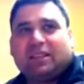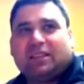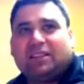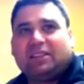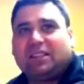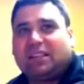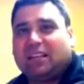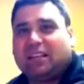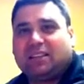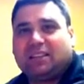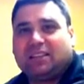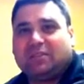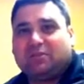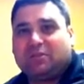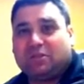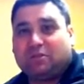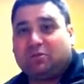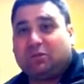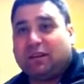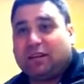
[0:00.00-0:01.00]
gelatin
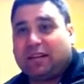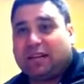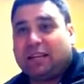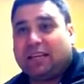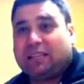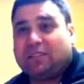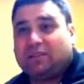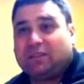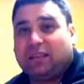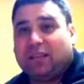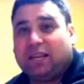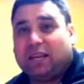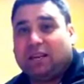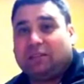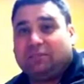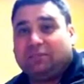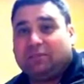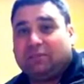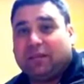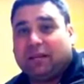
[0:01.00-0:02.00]
just really clears all that
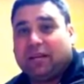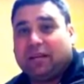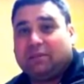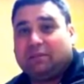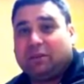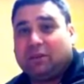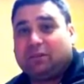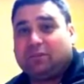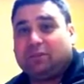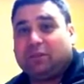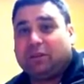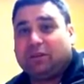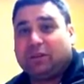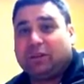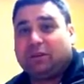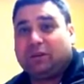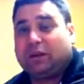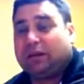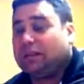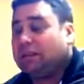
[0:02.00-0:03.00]
up, I find
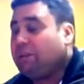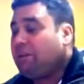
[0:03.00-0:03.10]
anyway.